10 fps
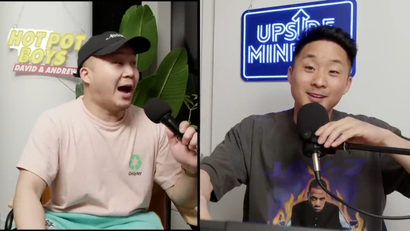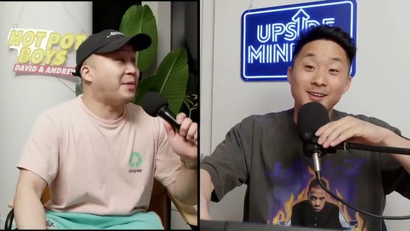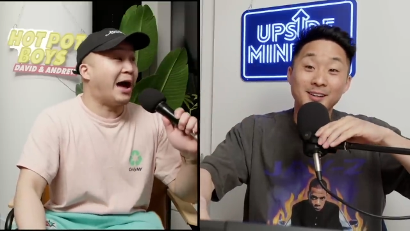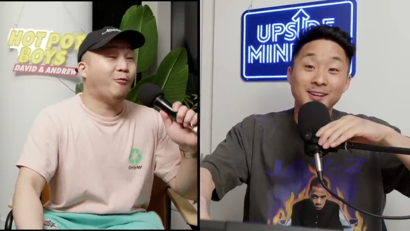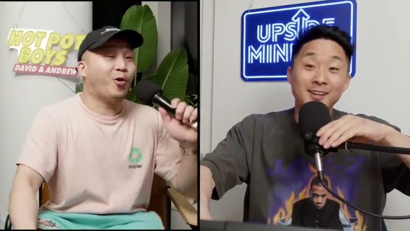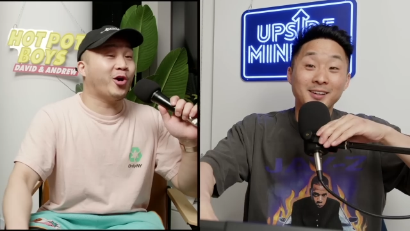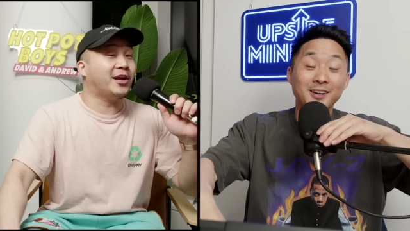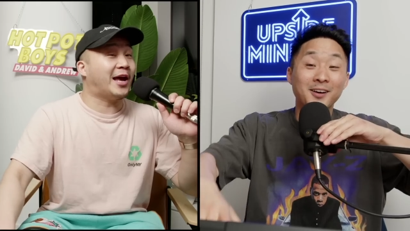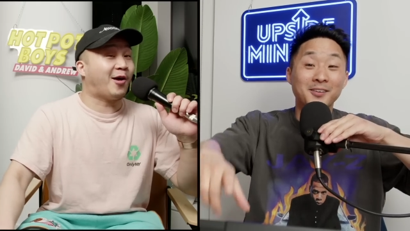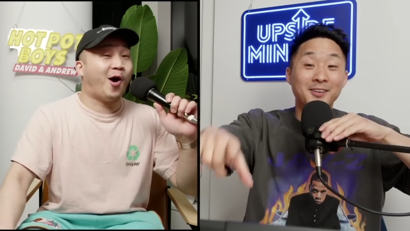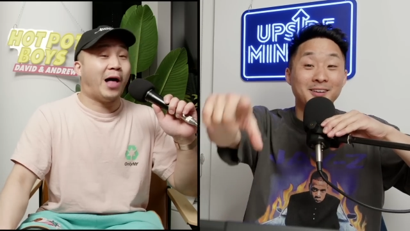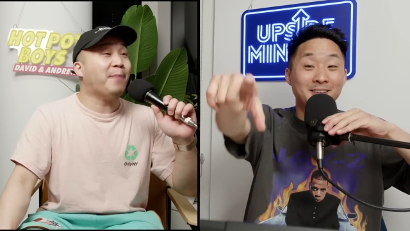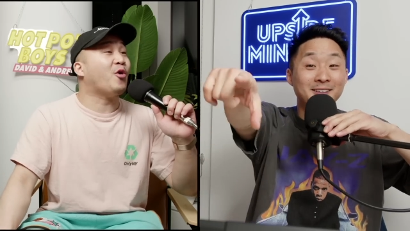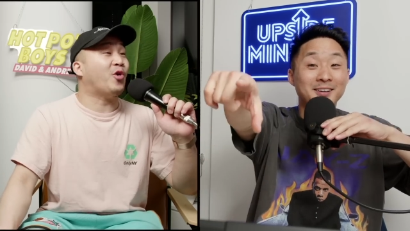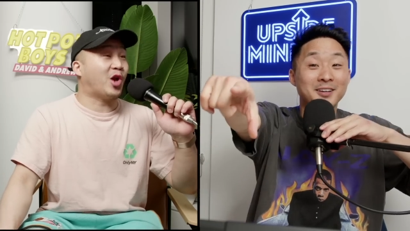Speaker 1: I'm not worried yeah. at all. I'm
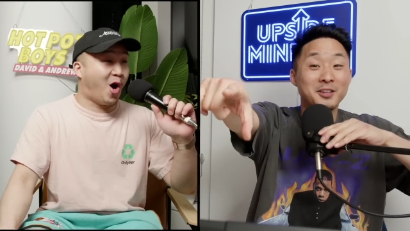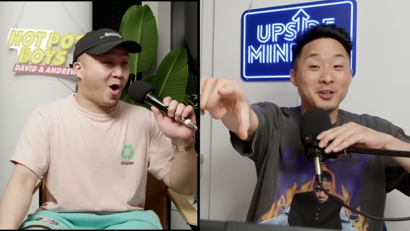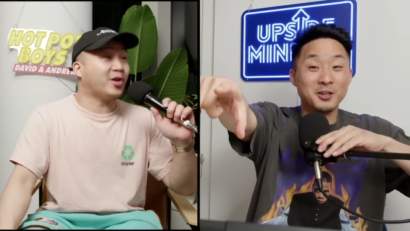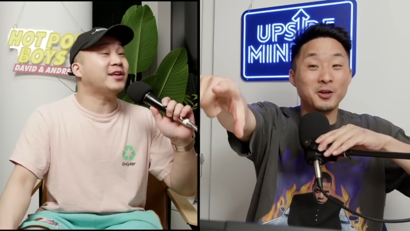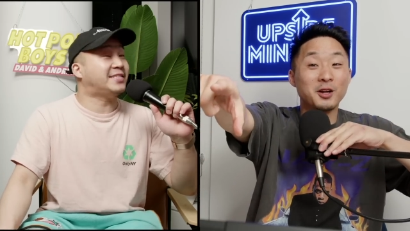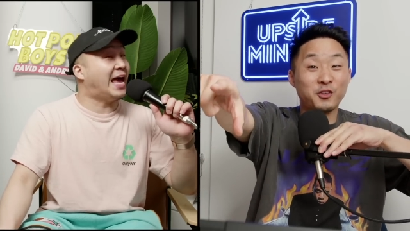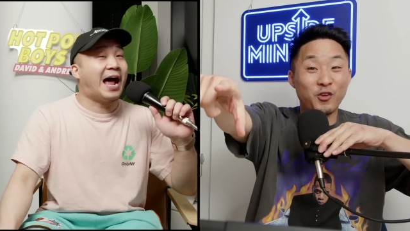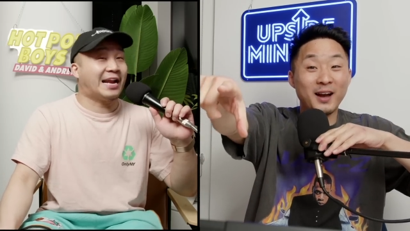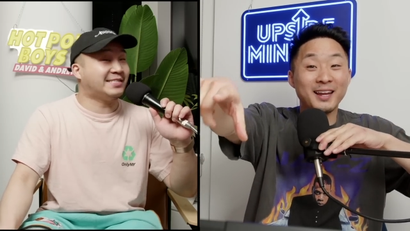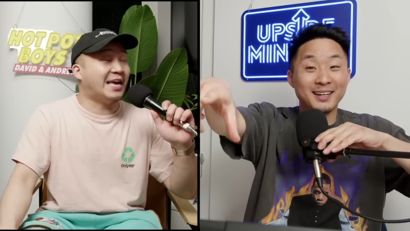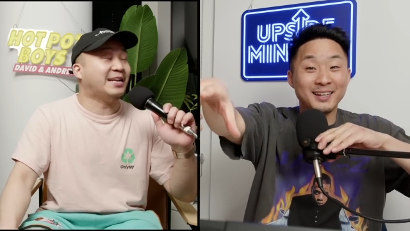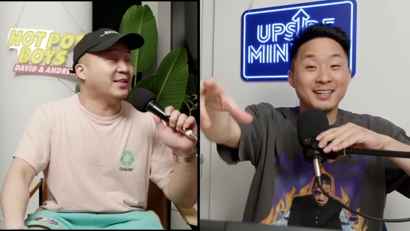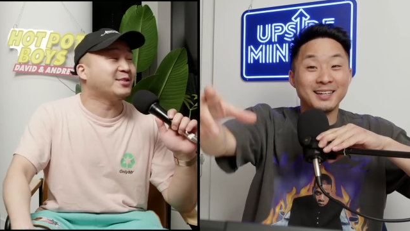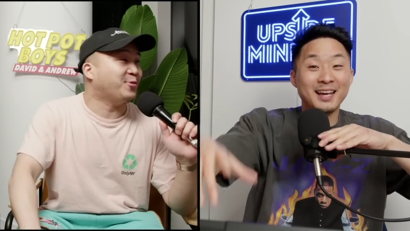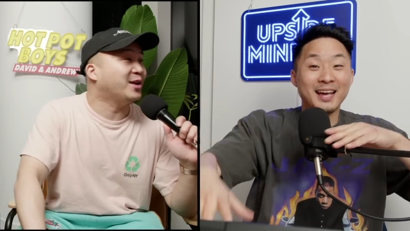going hard you, you know, 10 out funny. of 10 in
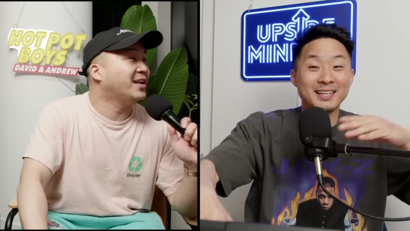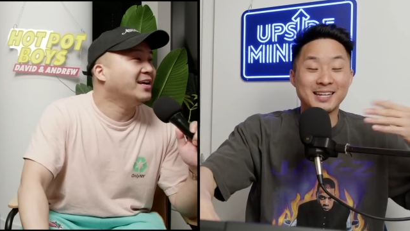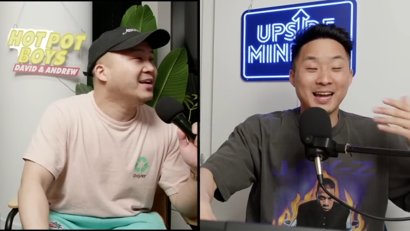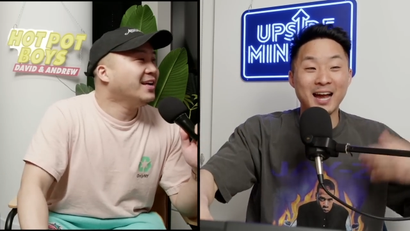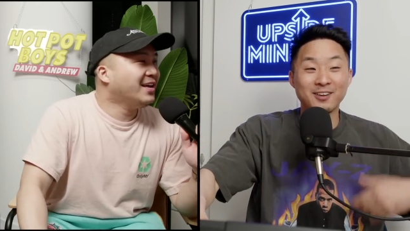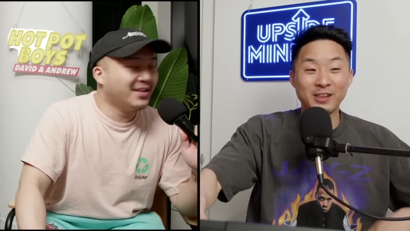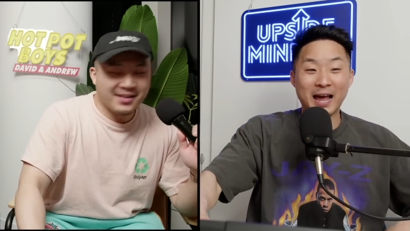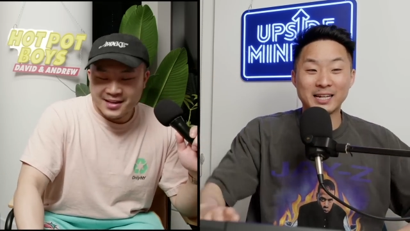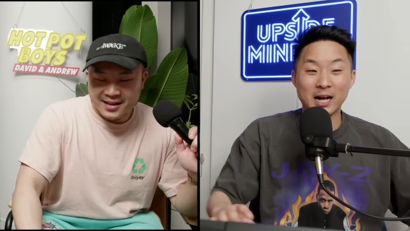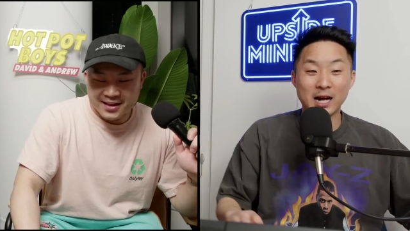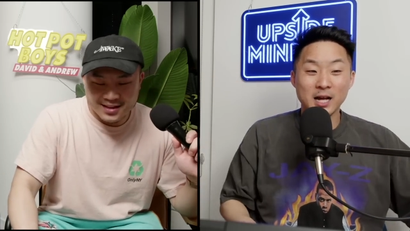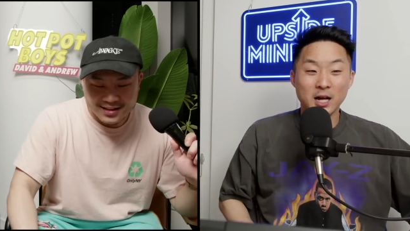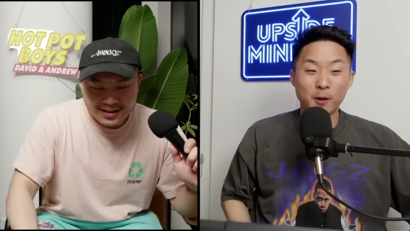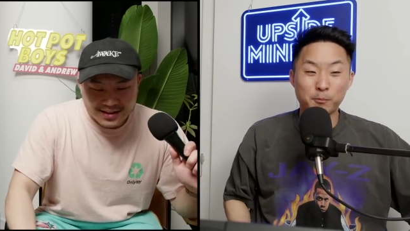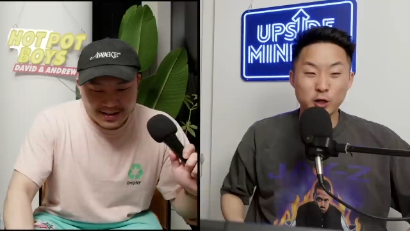this It's
Speaker 2: kind of like a,
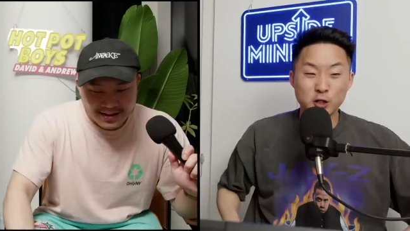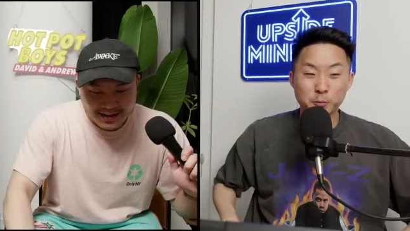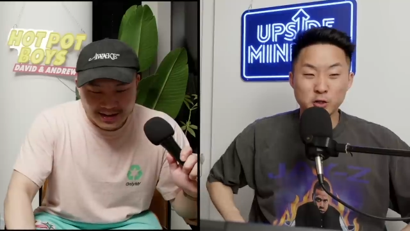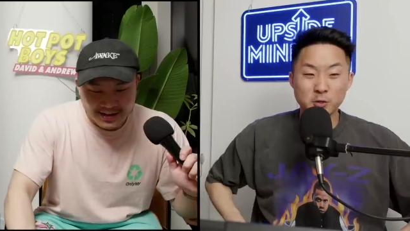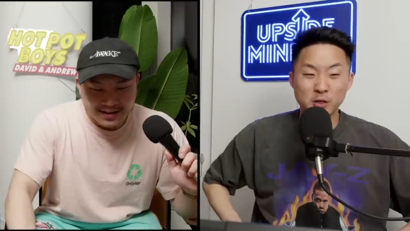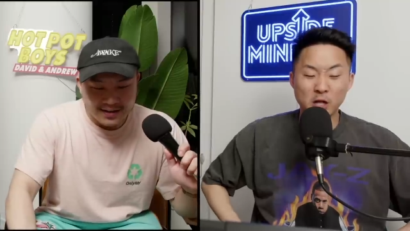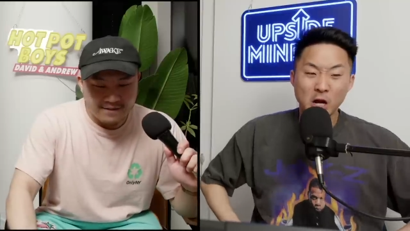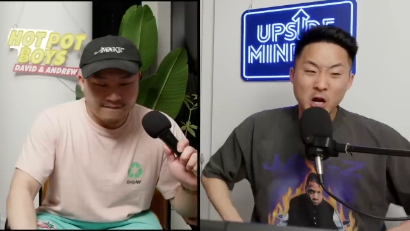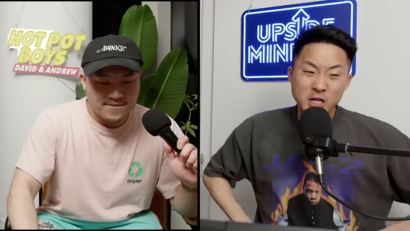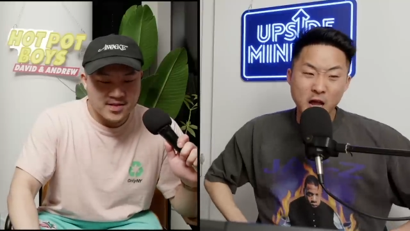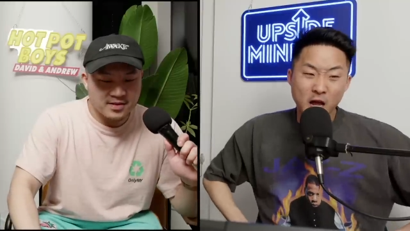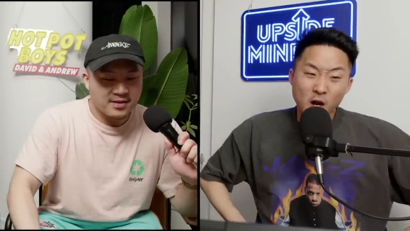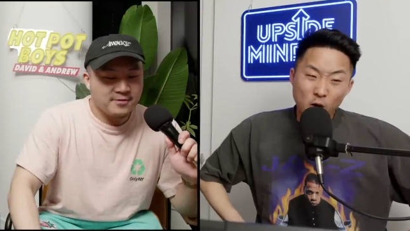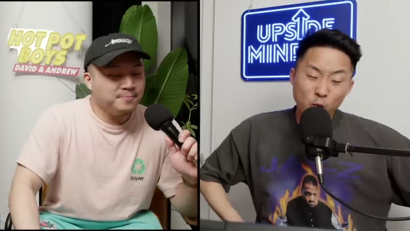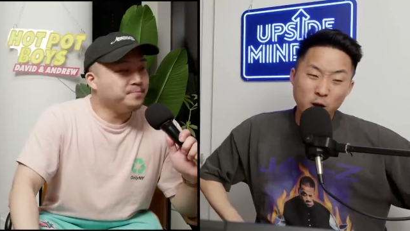a British person be like, yeah,
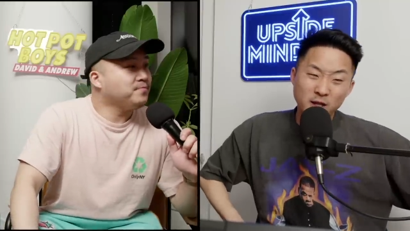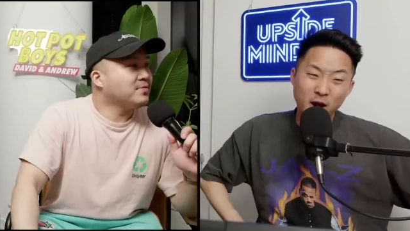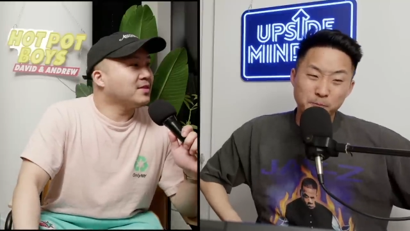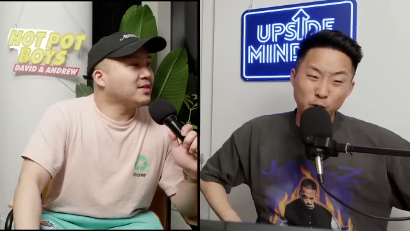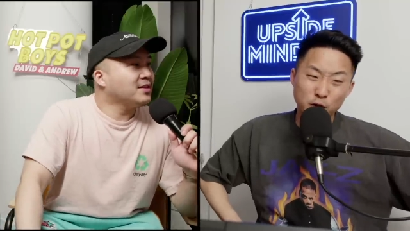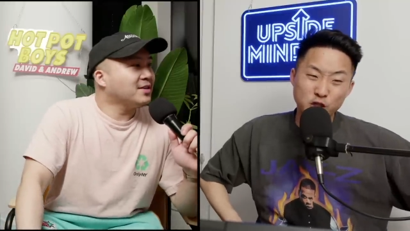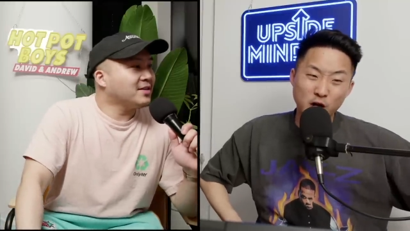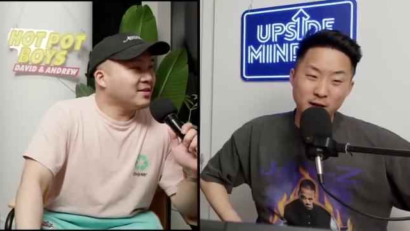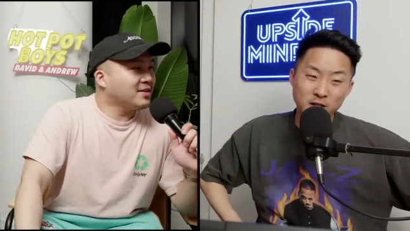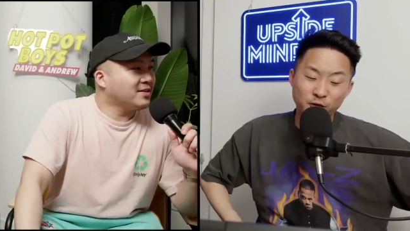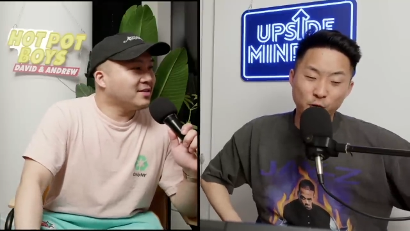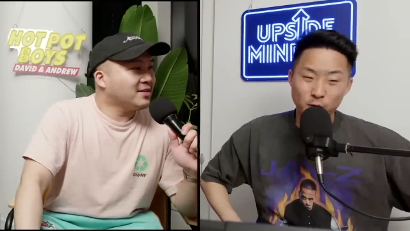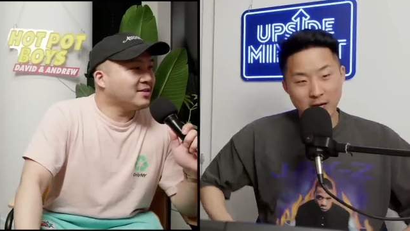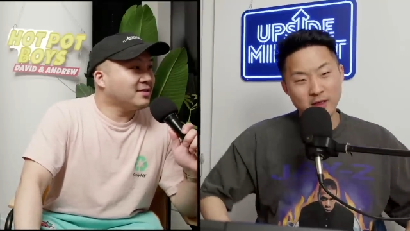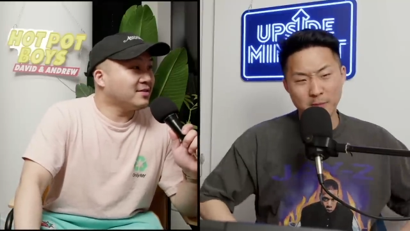we like British Chinese
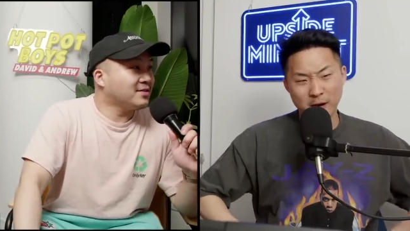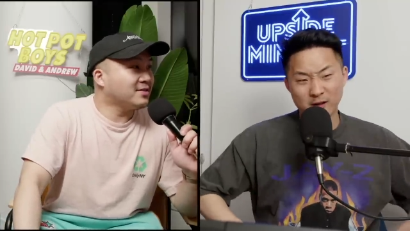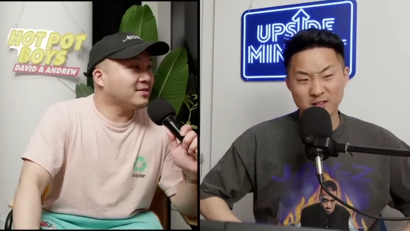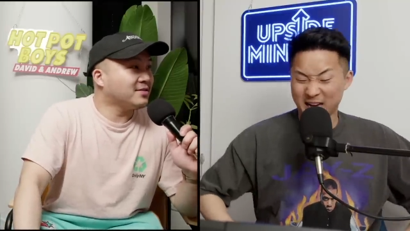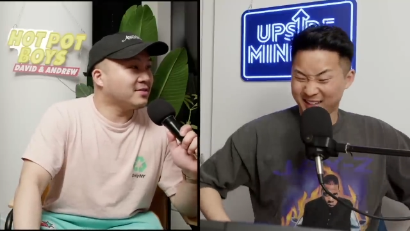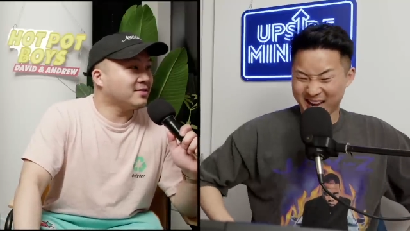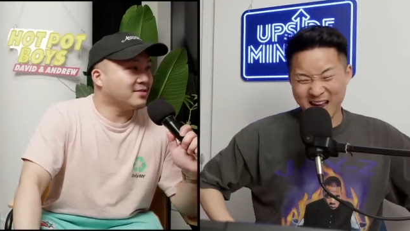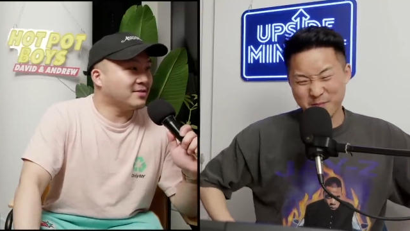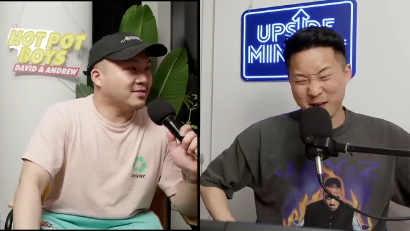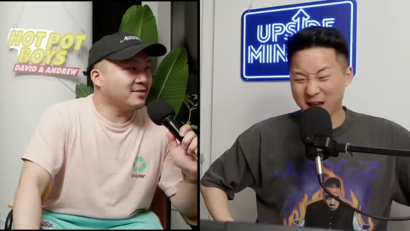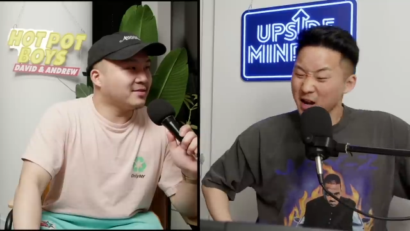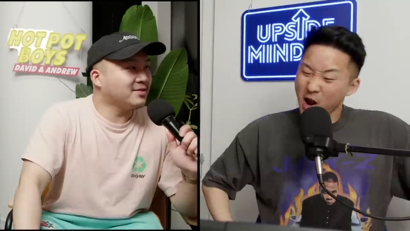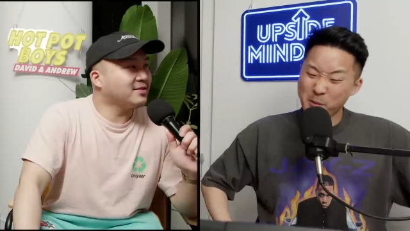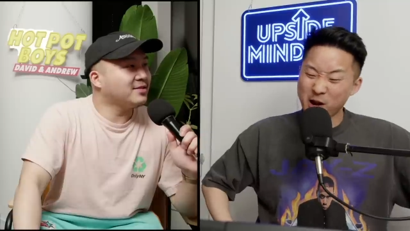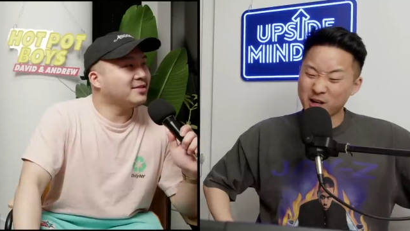food. And the American's like, nah, man,
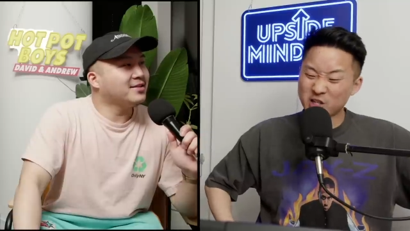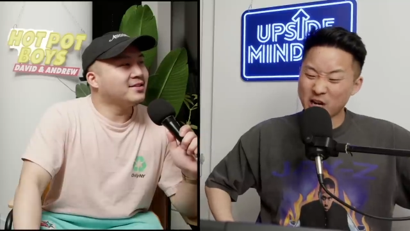American